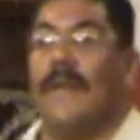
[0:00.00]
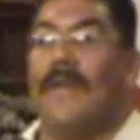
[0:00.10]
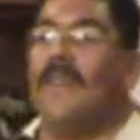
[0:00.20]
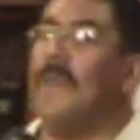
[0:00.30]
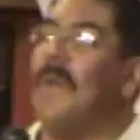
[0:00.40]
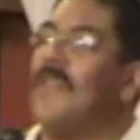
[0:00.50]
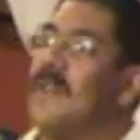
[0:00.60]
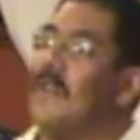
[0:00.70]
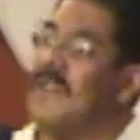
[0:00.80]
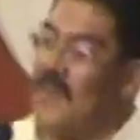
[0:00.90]
You're supposed
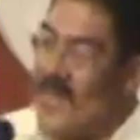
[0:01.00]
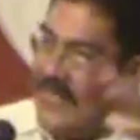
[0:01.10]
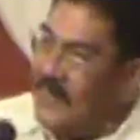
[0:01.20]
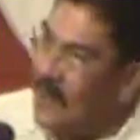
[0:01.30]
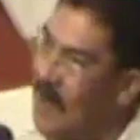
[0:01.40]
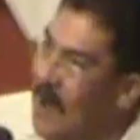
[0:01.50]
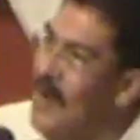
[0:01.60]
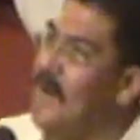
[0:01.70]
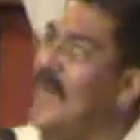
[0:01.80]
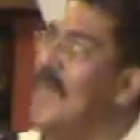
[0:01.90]
to be
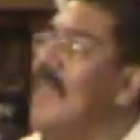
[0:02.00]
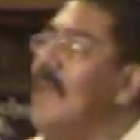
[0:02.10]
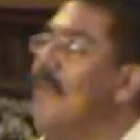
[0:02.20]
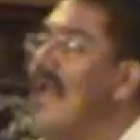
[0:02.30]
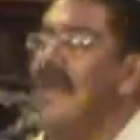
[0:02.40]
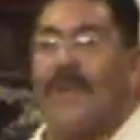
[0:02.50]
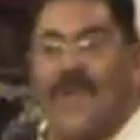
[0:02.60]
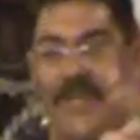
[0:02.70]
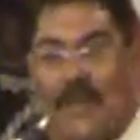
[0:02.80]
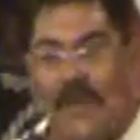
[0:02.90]
transformed by the
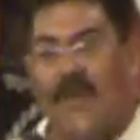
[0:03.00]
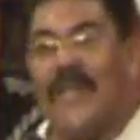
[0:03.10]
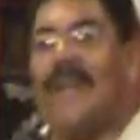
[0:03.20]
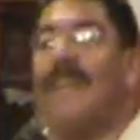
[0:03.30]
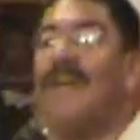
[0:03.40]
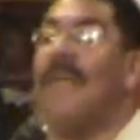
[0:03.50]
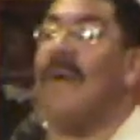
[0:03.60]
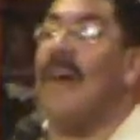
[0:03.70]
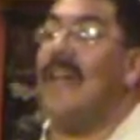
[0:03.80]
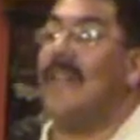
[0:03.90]
renewing of your
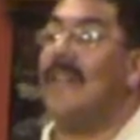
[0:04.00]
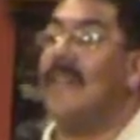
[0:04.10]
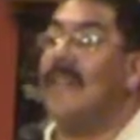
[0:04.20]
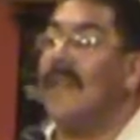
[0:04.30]
mind.